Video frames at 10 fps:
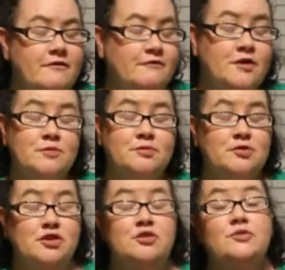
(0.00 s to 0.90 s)

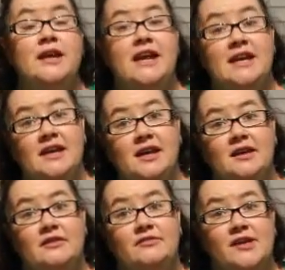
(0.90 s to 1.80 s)
verbal cue that I
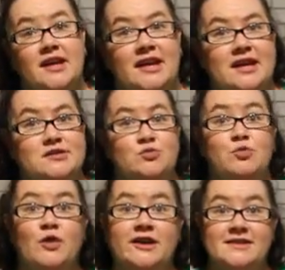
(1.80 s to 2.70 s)
give is
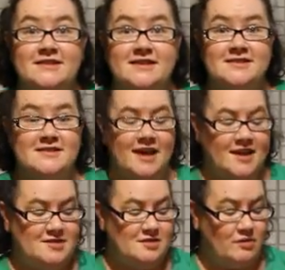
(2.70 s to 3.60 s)
what does this
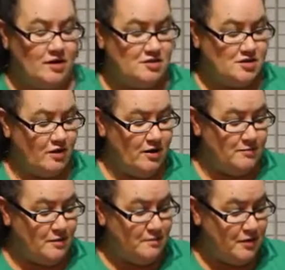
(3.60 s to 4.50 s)
say? So I'll show
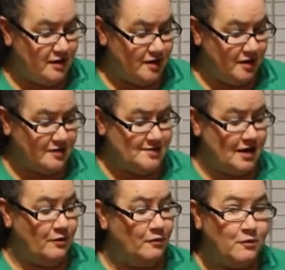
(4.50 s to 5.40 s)
him the book and I'll
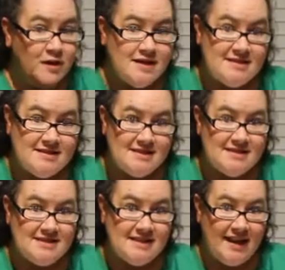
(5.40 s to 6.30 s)
say, what does this
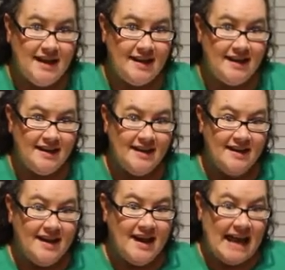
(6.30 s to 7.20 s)
say?
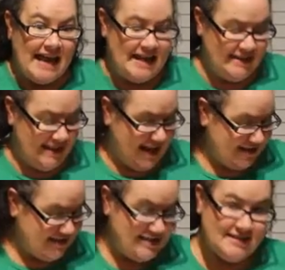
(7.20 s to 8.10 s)
And
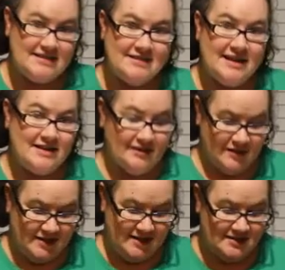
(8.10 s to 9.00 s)
that's his
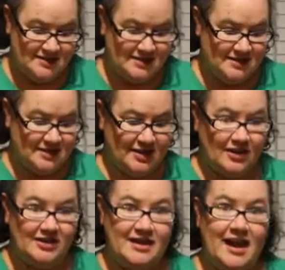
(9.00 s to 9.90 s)
signal. He's just
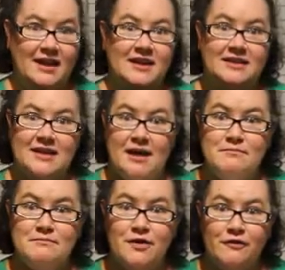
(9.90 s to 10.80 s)
learned that
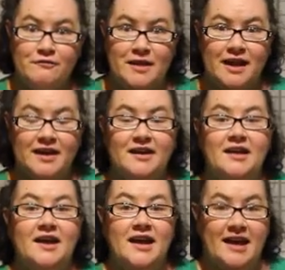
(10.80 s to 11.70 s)
that movement
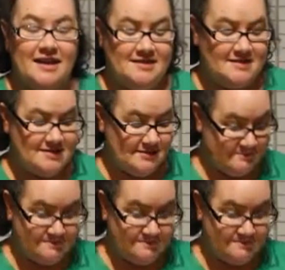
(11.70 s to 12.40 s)
has